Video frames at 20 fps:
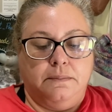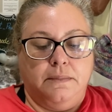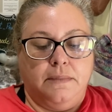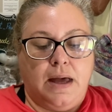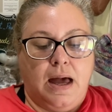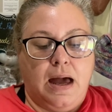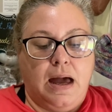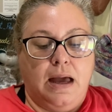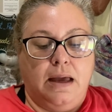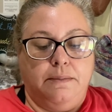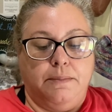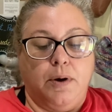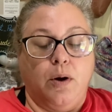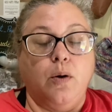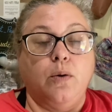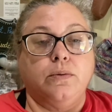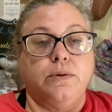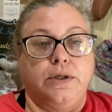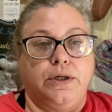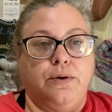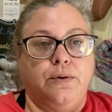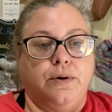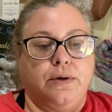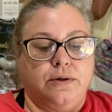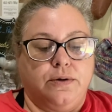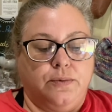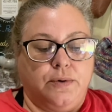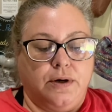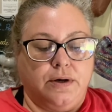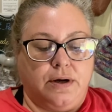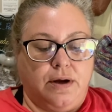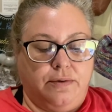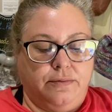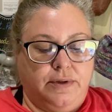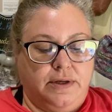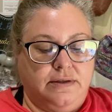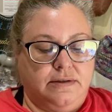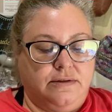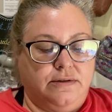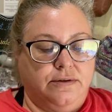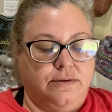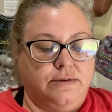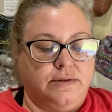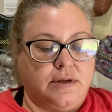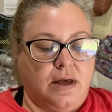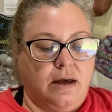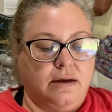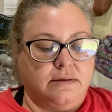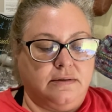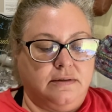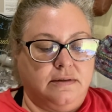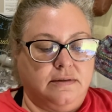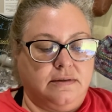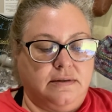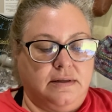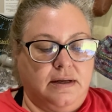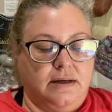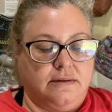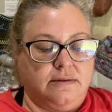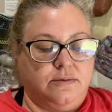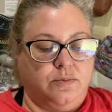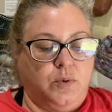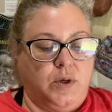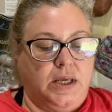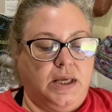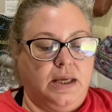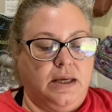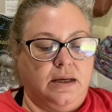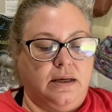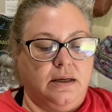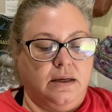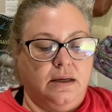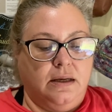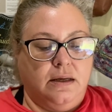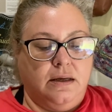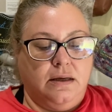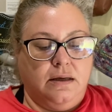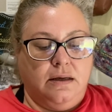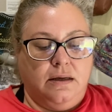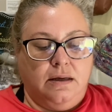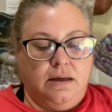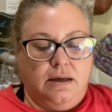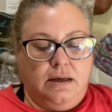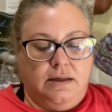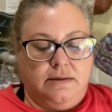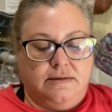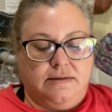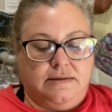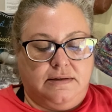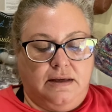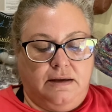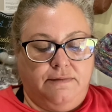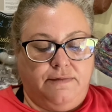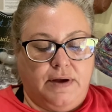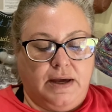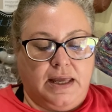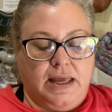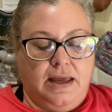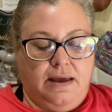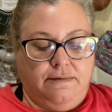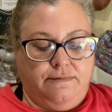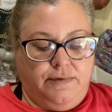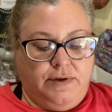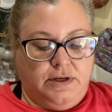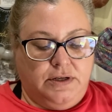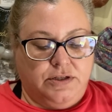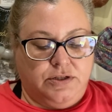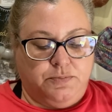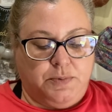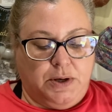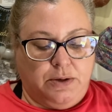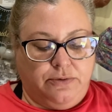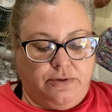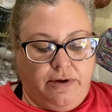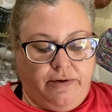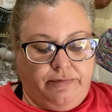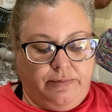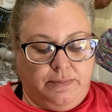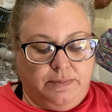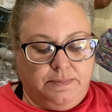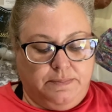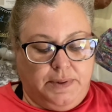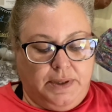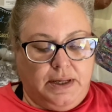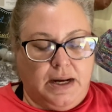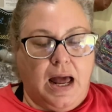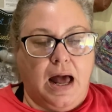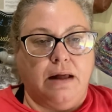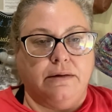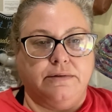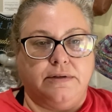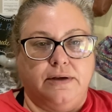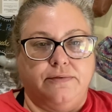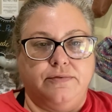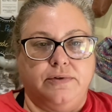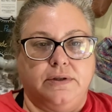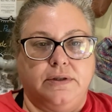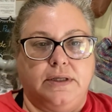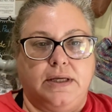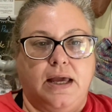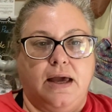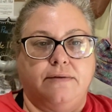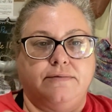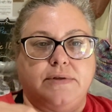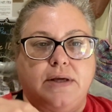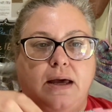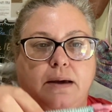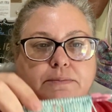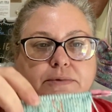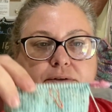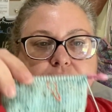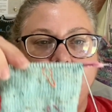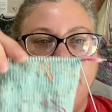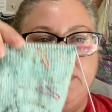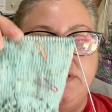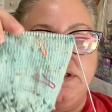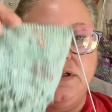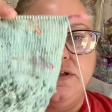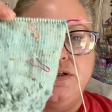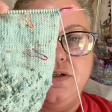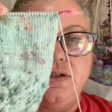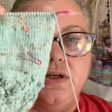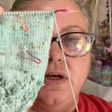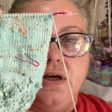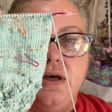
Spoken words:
I am only going to work on these 2 socks this next week and see if I can't finish both of them, but I'll definitely have time to finish